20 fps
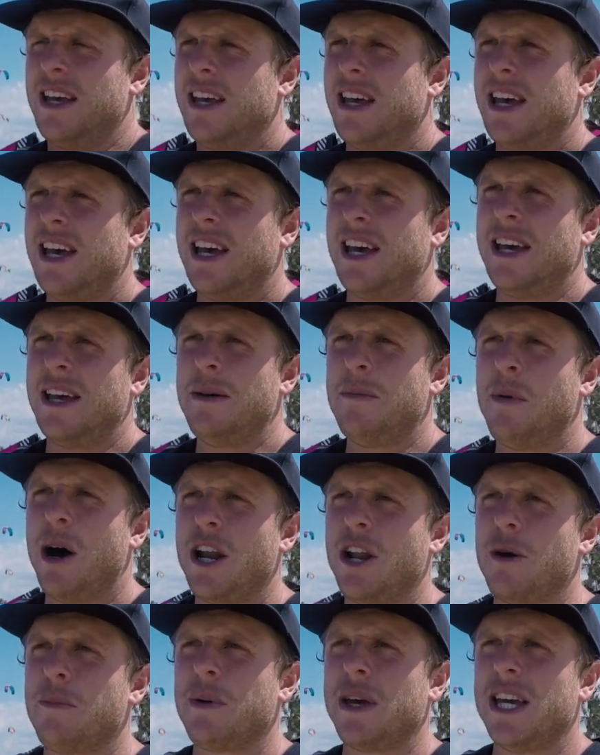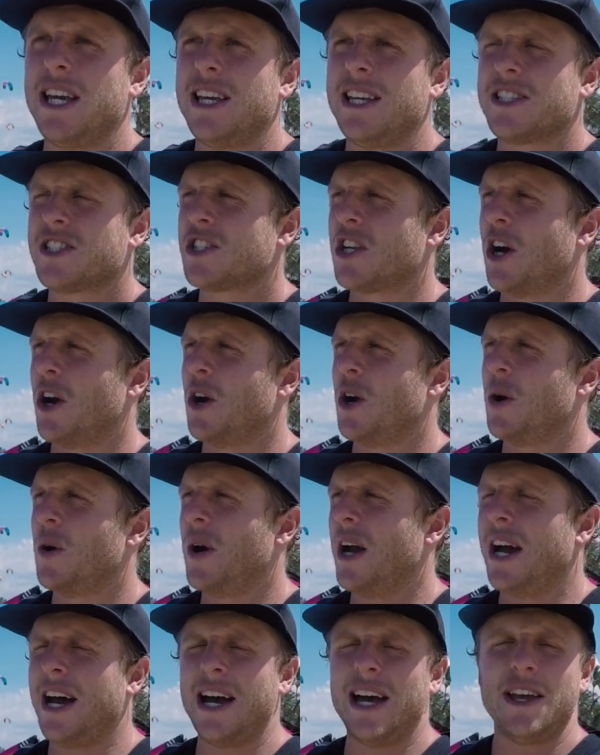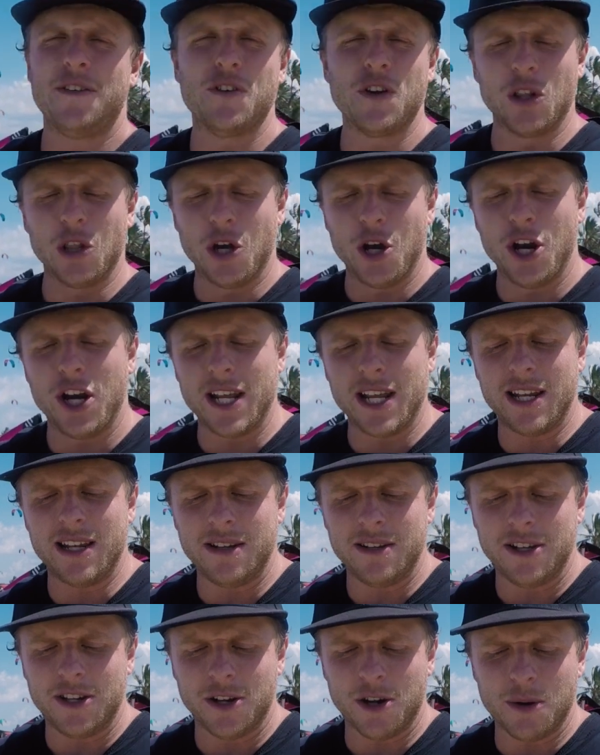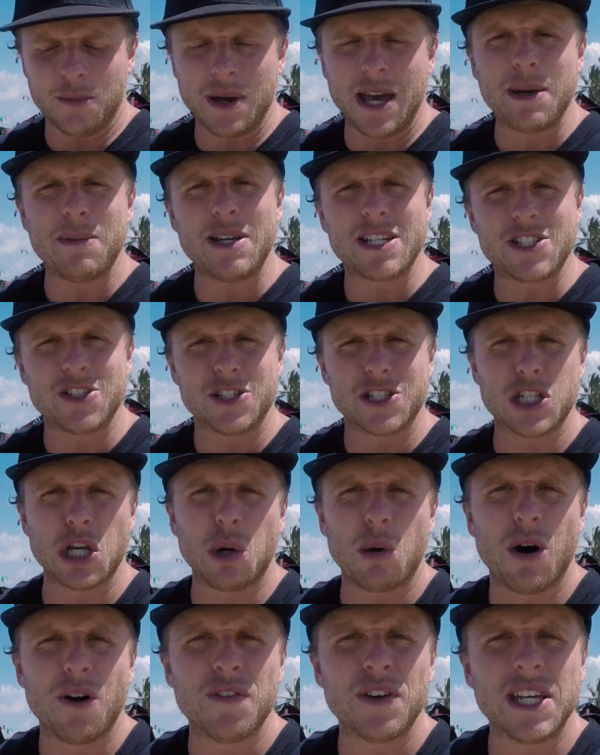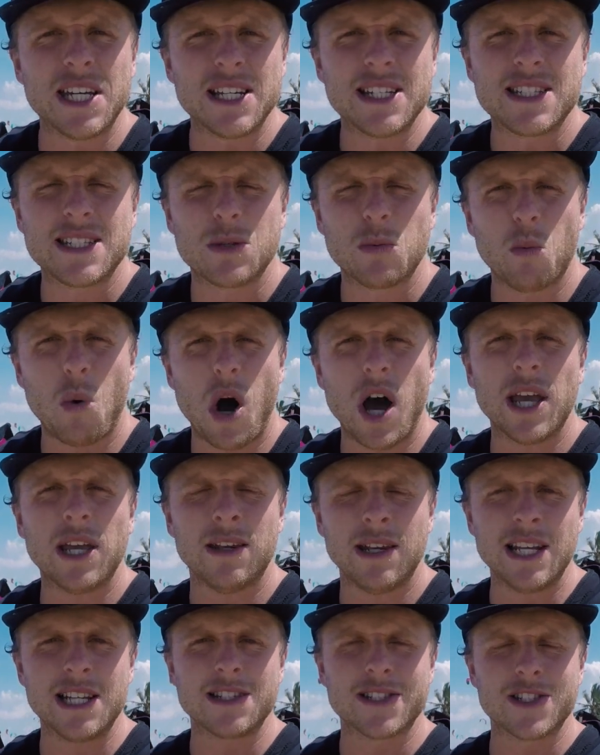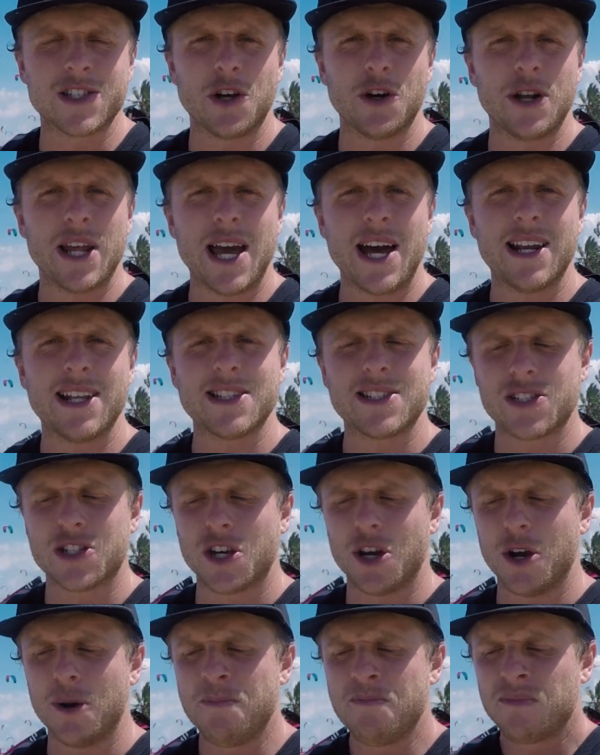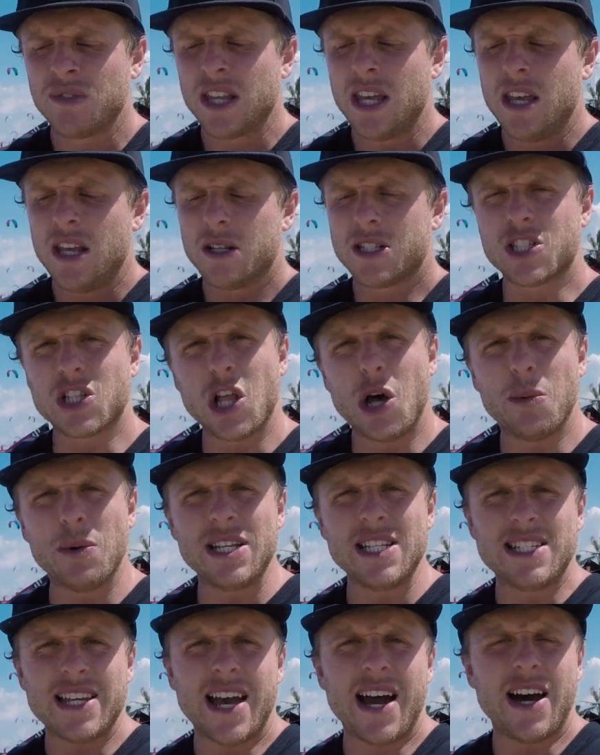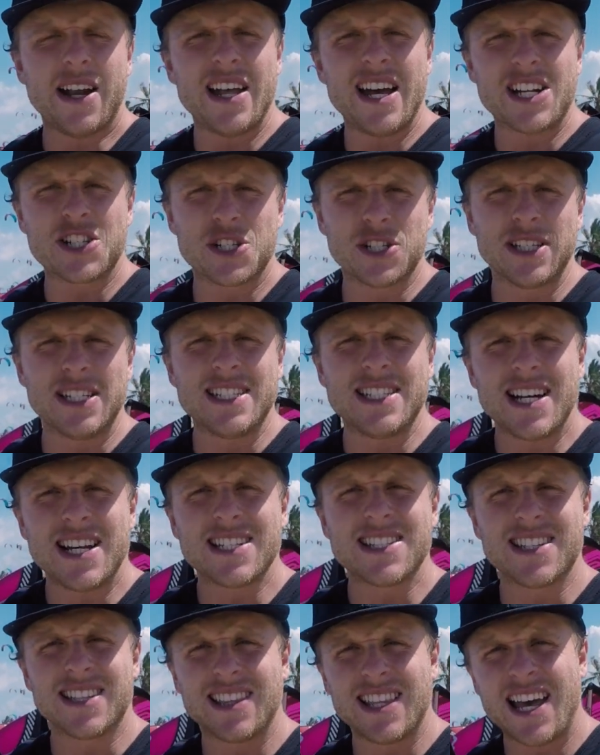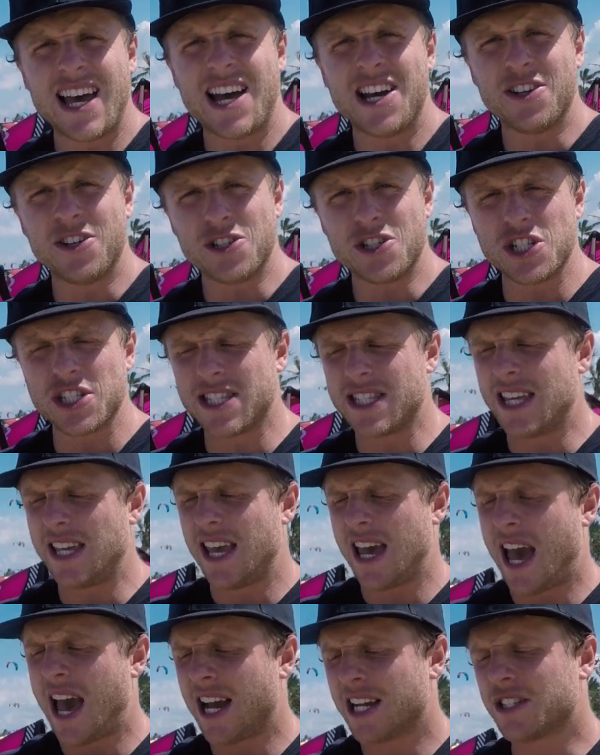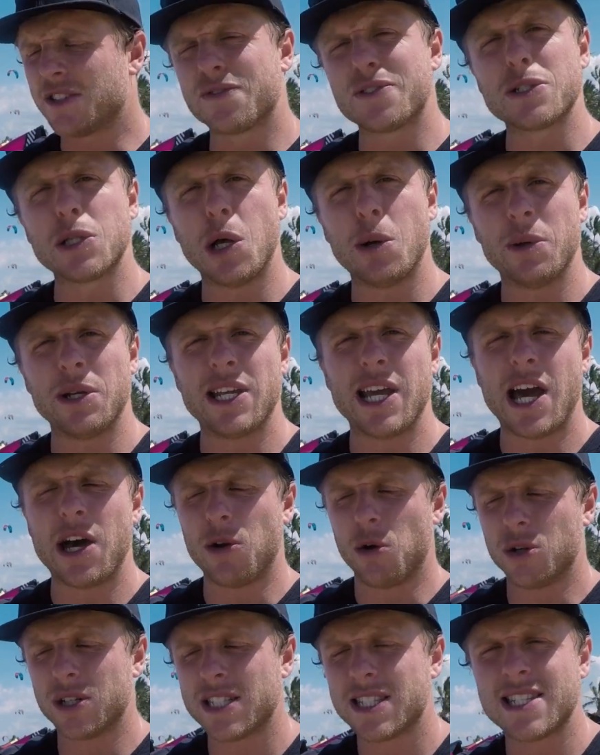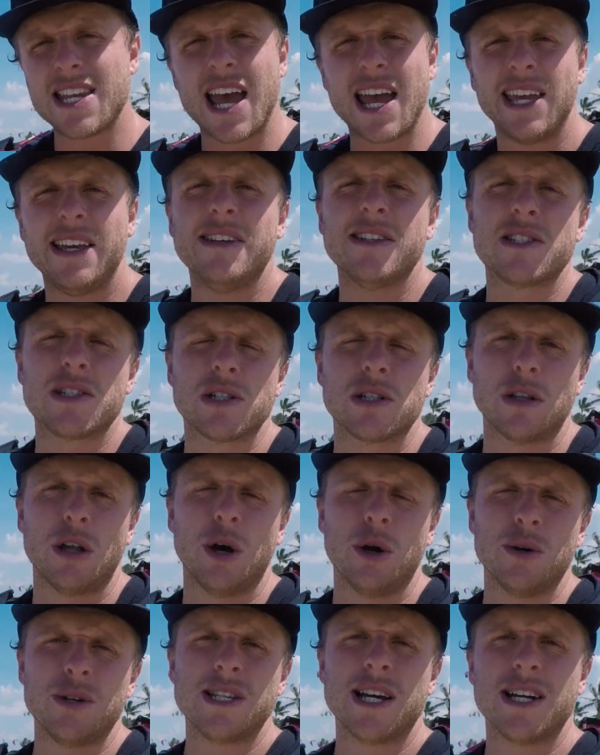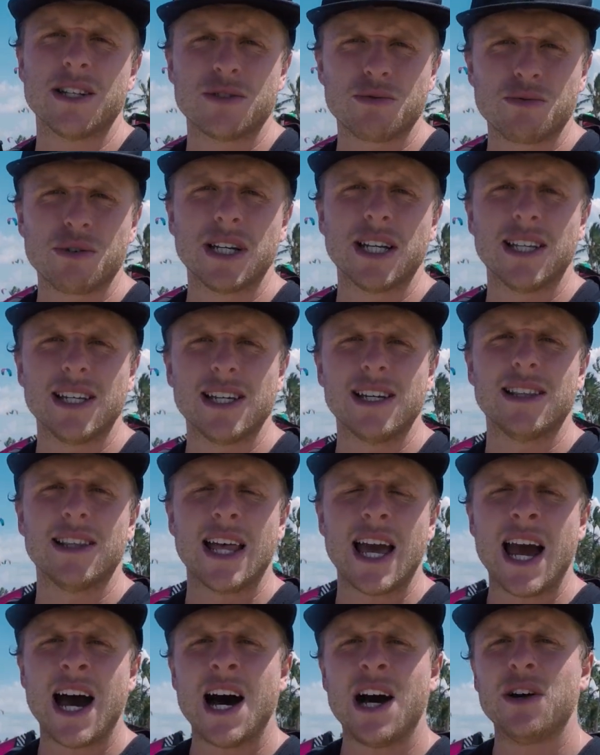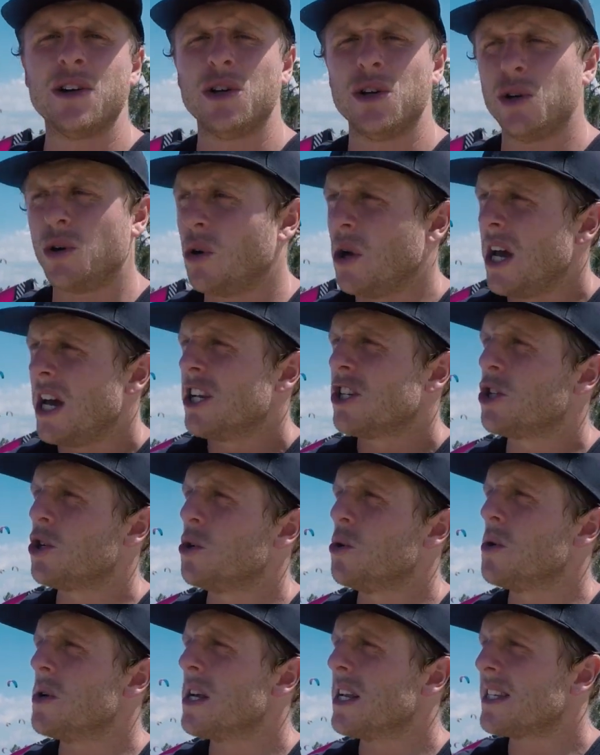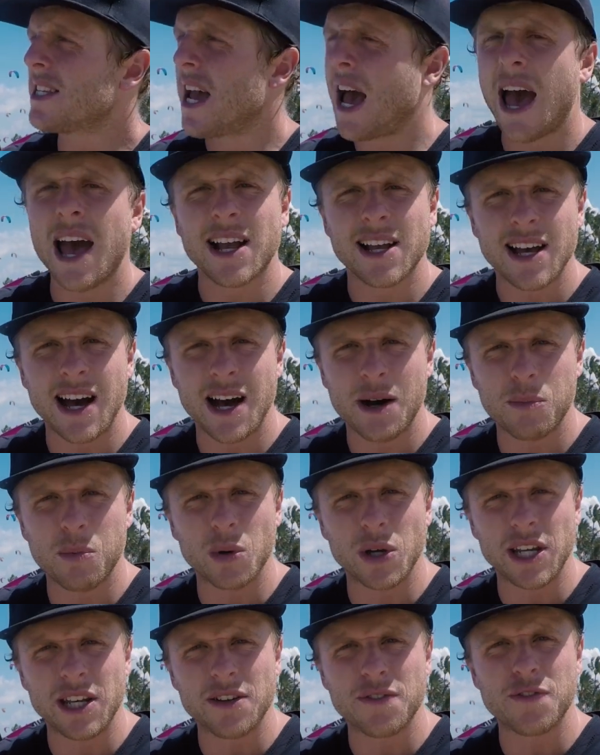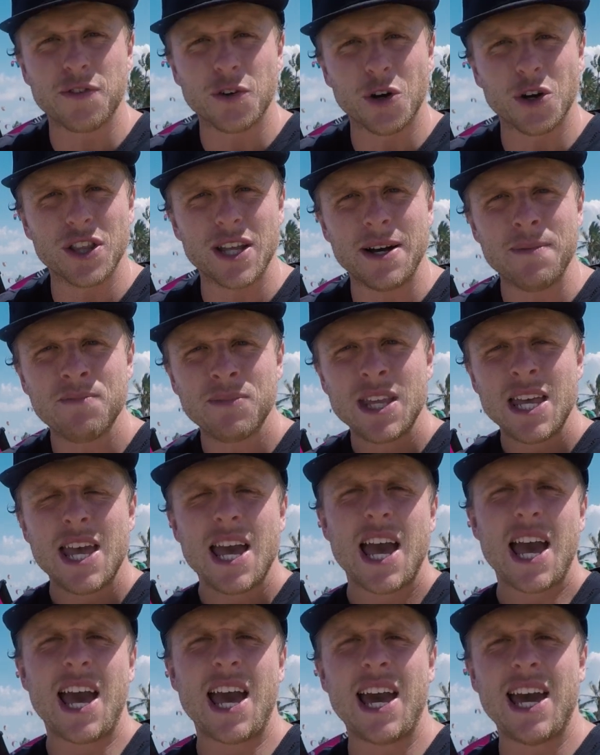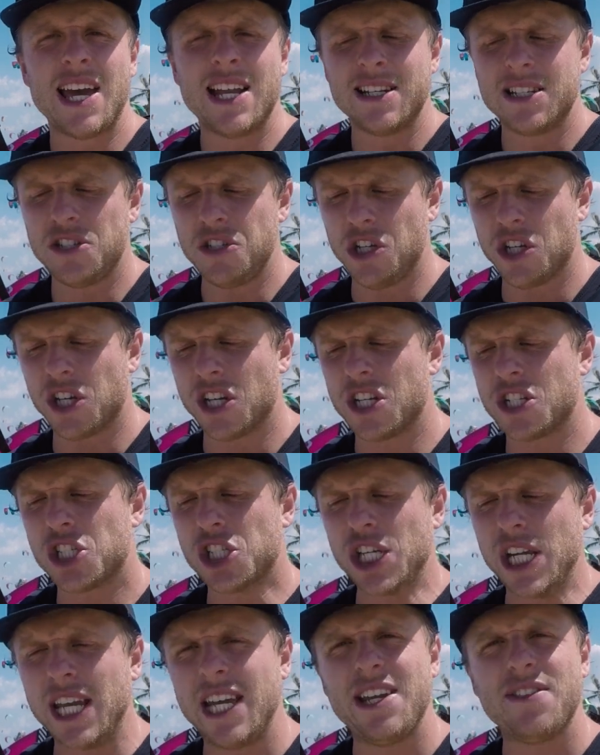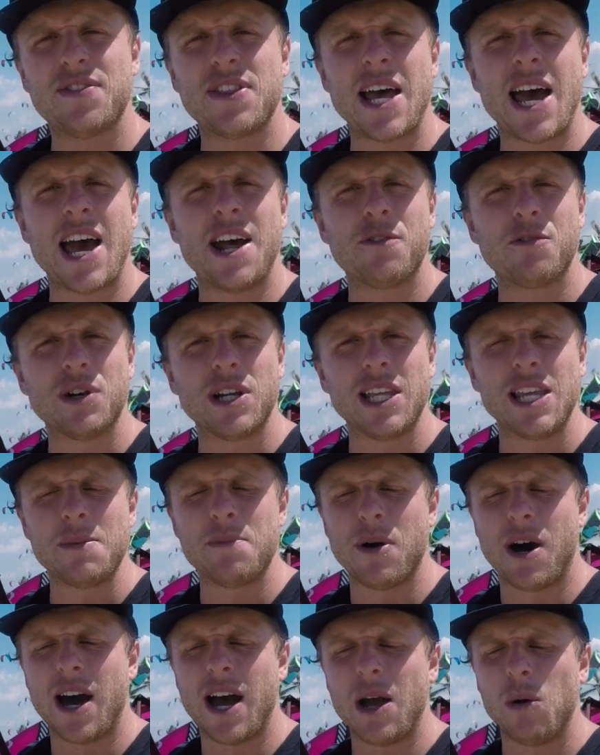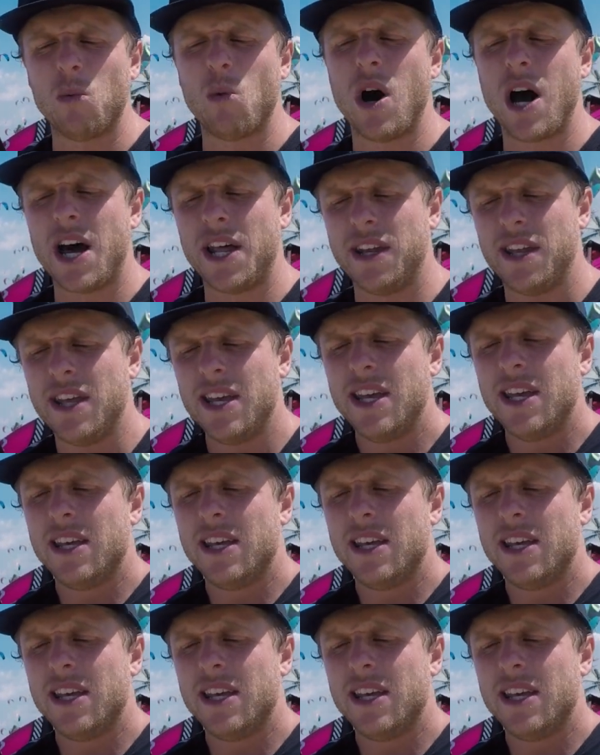It might not be so, if you're learning, you know, maybe it's not so obvious why you need to slow down. And so slowing down actually does allow you, just the act of slowing down or staying slow does really allow you to tack upwind further. And you can achieve that really by one,